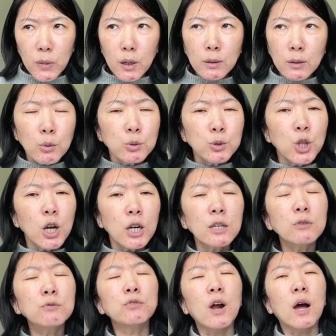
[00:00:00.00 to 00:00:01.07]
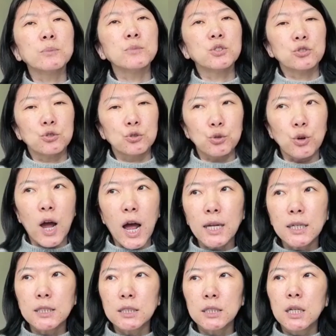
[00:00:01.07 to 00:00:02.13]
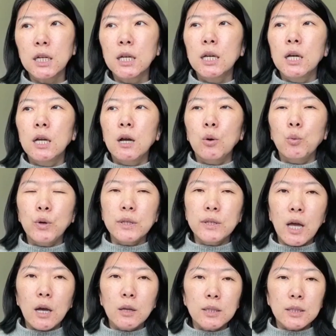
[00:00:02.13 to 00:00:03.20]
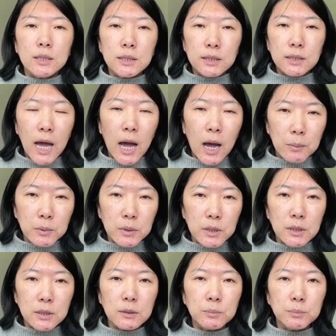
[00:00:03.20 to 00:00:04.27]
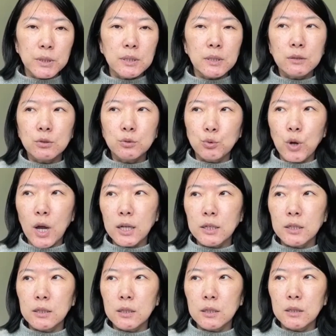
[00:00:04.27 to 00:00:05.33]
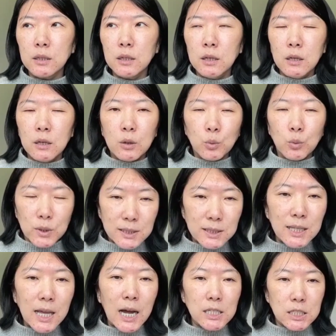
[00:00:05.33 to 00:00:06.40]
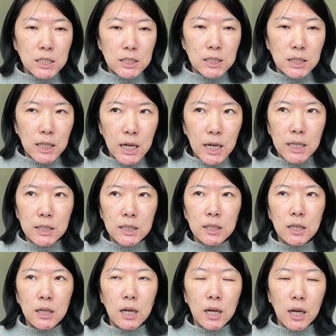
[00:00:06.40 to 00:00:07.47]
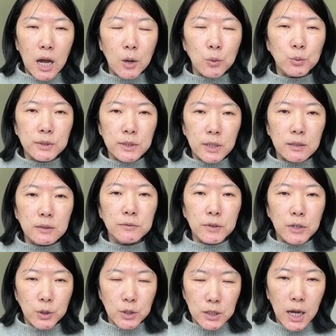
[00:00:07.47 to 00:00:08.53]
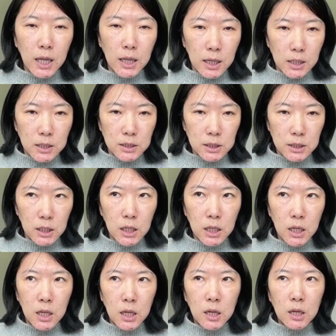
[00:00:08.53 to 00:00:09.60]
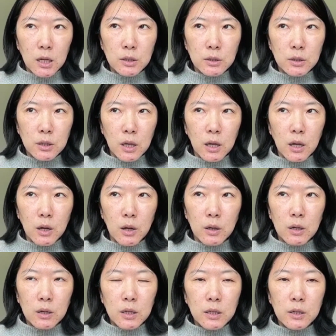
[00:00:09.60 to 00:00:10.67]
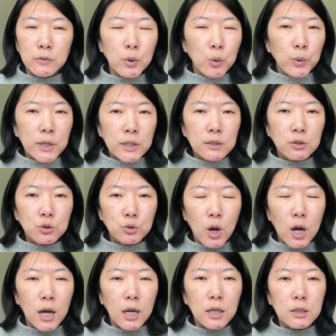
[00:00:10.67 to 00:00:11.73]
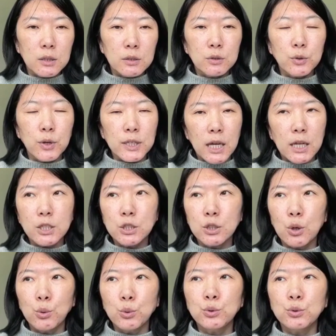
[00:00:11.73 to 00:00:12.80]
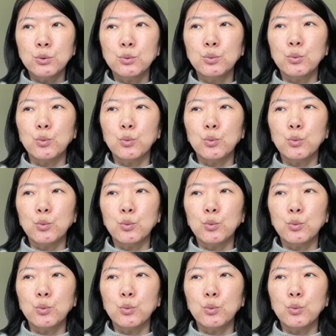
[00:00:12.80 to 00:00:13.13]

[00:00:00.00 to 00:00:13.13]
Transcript: So starting from scratch, without an established business record with large client, I would say it's very challenging. Even with strong credentials,